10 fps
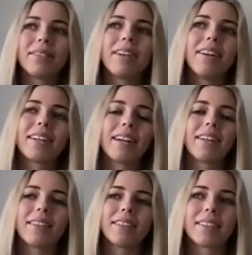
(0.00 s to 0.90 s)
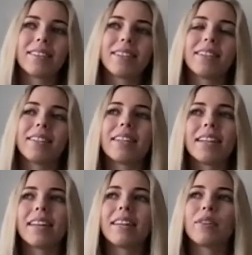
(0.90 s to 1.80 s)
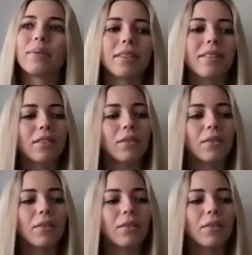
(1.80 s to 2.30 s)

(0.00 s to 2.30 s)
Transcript: And I kind of started looking at like what